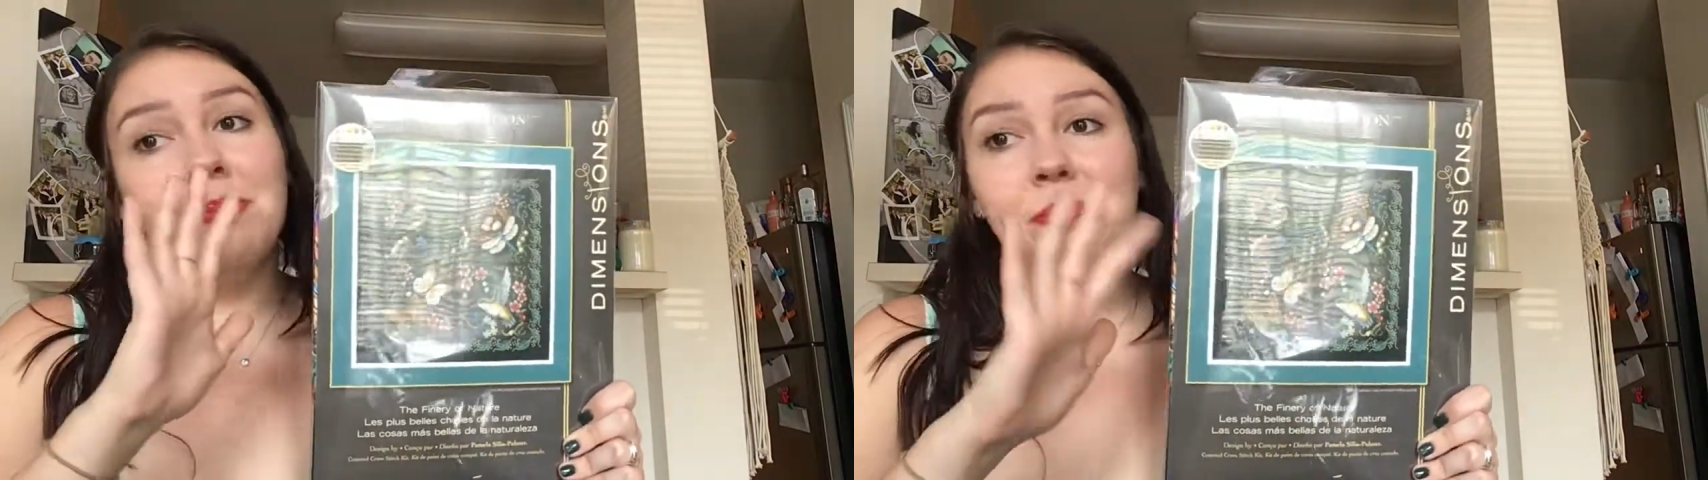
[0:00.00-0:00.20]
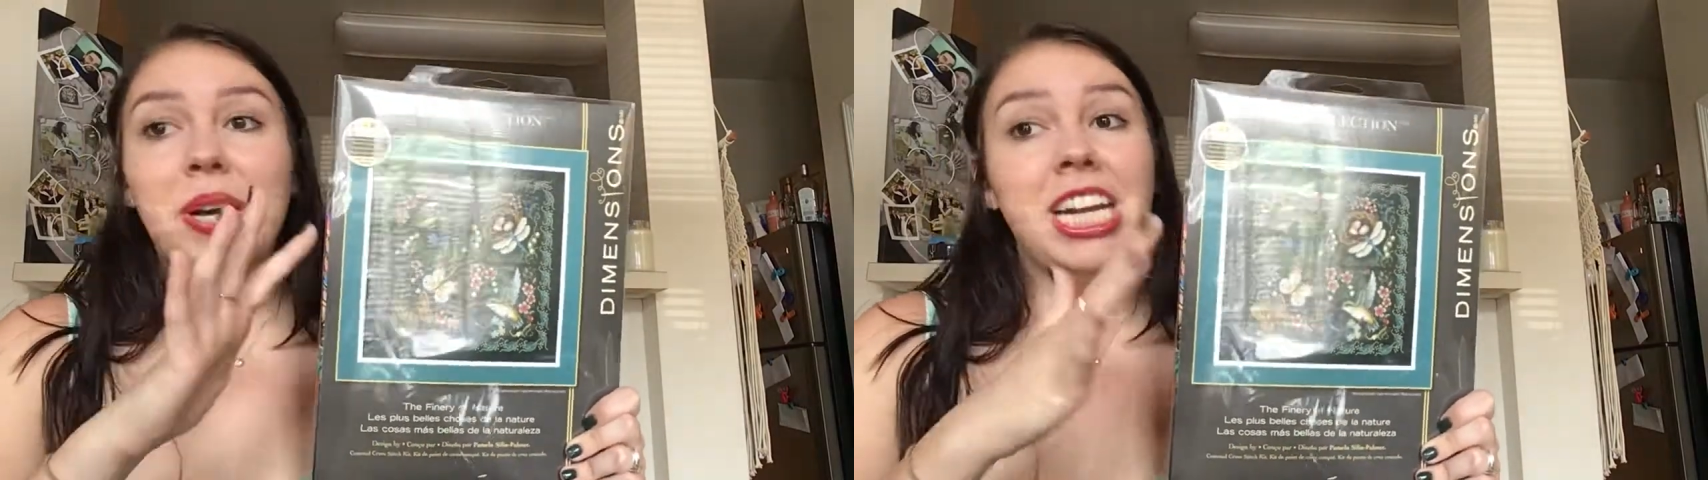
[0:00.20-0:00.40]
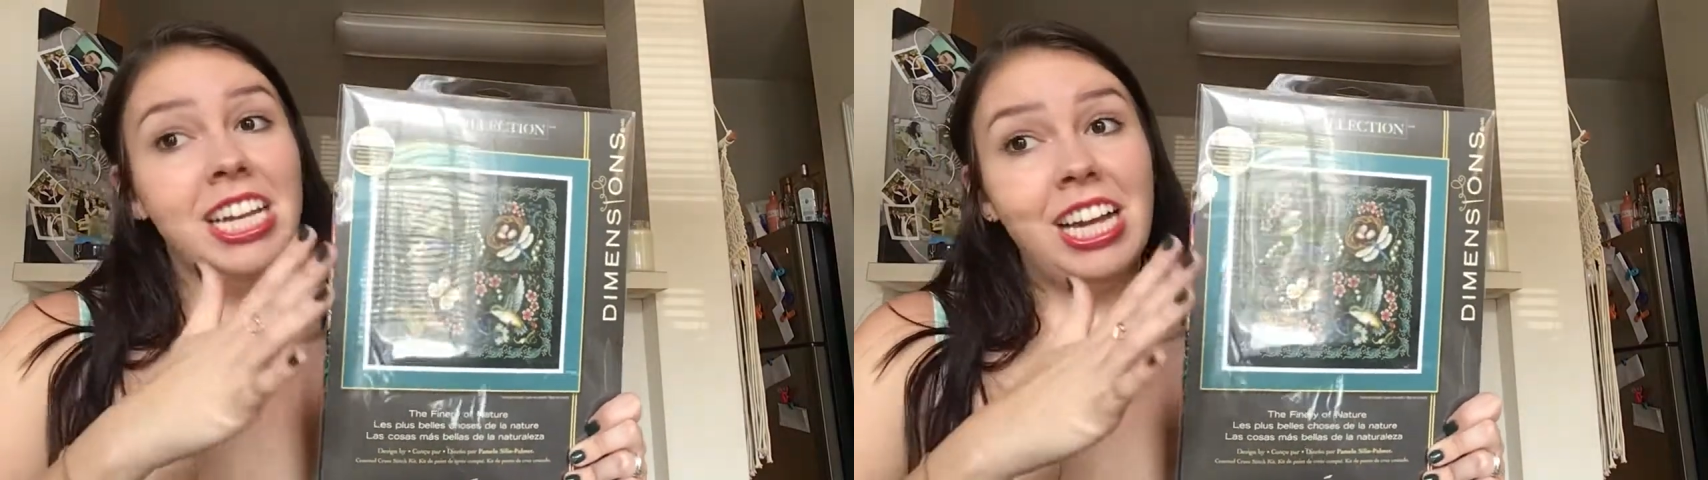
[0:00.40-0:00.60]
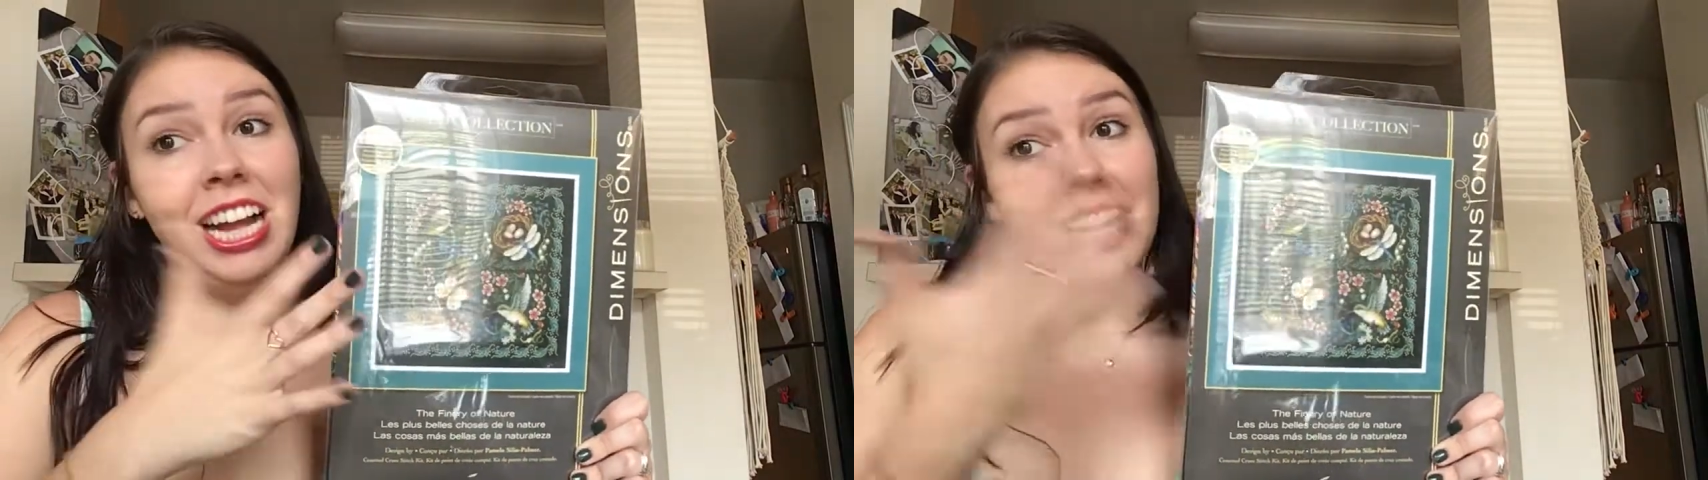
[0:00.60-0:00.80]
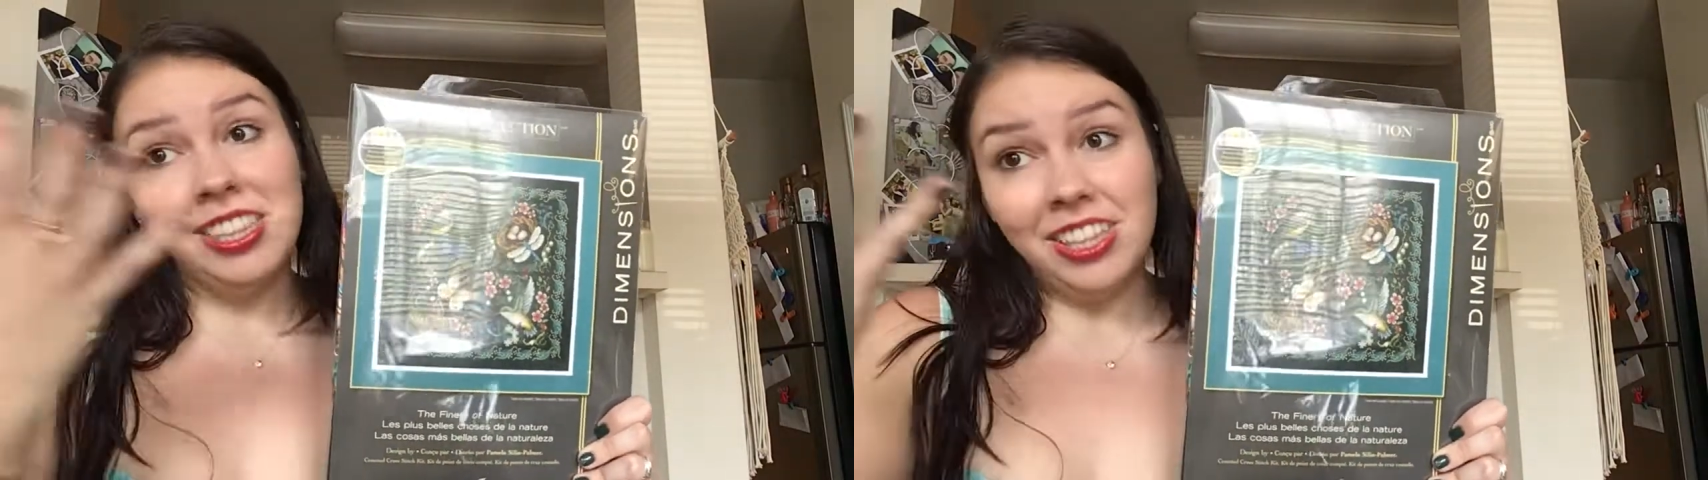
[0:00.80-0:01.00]
but
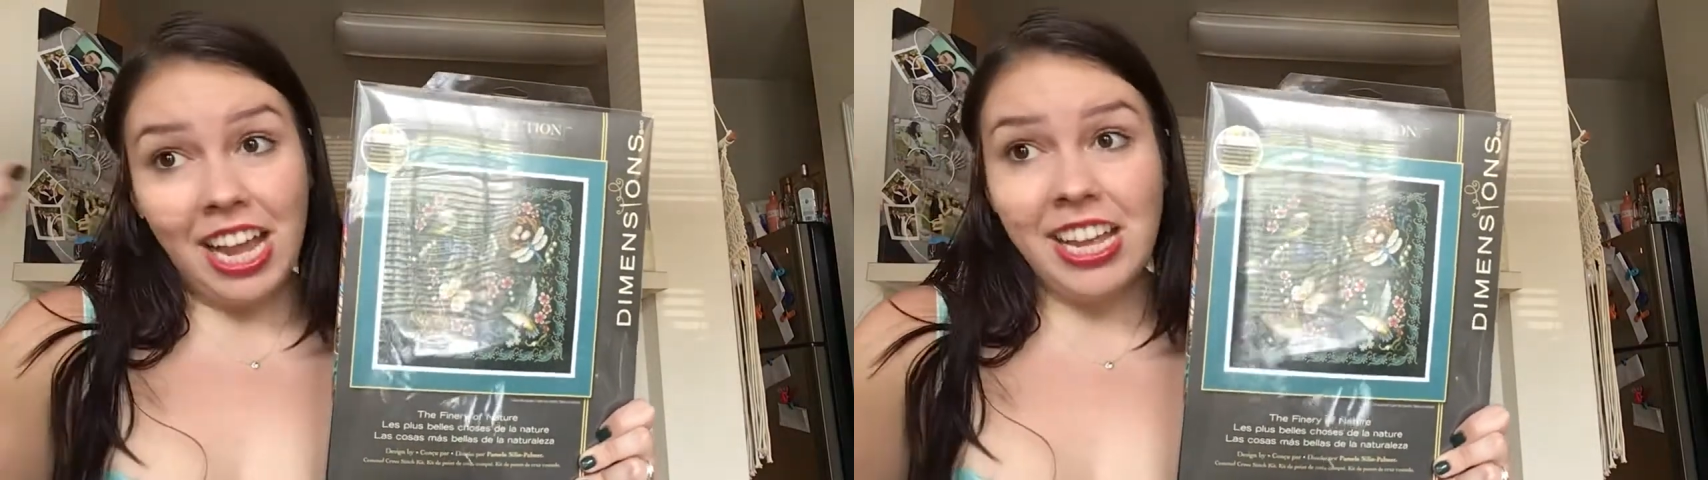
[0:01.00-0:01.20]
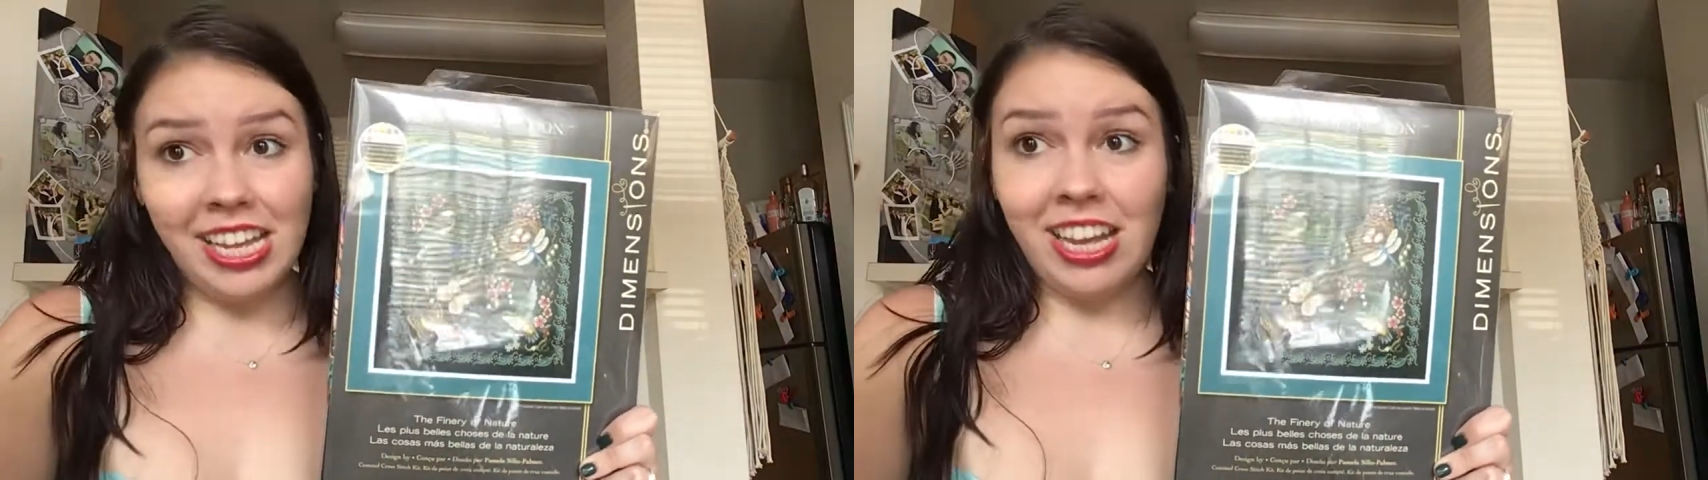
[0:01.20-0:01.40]
I like